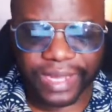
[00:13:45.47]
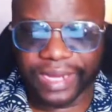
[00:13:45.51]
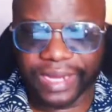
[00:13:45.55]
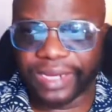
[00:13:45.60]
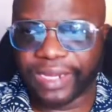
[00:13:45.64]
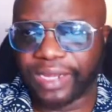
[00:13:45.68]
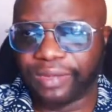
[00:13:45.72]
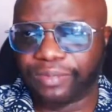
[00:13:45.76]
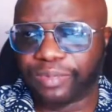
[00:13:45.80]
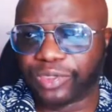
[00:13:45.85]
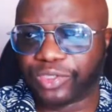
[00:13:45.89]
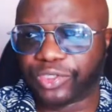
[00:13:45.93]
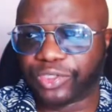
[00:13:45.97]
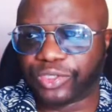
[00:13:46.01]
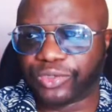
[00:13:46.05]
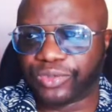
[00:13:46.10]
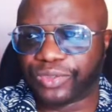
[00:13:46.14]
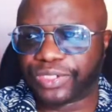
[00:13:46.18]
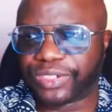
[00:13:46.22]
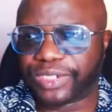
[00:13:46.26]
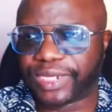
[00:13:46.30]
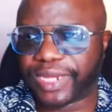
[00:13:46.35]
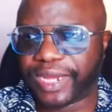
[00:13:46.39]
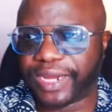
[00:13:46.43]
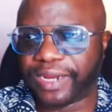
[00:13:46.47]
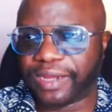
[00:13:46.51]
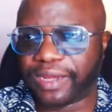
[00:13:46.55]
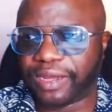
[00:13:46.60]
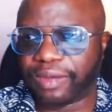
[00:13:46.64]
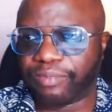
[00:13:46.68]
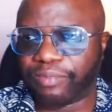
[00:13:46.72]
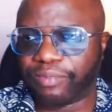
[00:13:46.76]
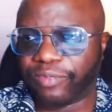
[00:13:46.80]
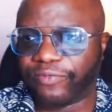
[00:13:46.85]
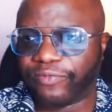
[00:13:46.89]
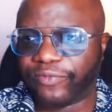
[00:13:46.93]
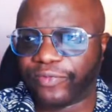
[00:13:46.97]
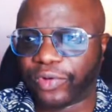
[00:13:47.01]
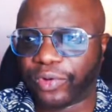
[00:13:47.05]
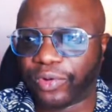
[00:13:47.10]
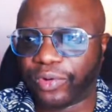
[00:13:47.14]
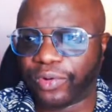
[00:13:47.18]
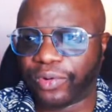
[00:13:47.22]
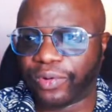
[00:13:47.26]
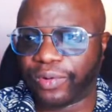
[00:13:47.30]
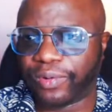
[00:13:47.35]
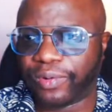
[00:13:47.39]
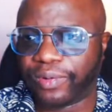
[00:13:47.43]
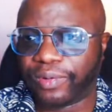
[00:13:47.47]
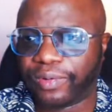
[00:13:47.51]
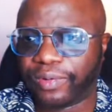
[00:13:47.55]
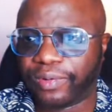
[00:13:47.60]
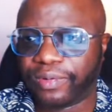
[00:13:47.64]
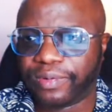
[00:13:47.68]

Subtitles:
enables you sign up for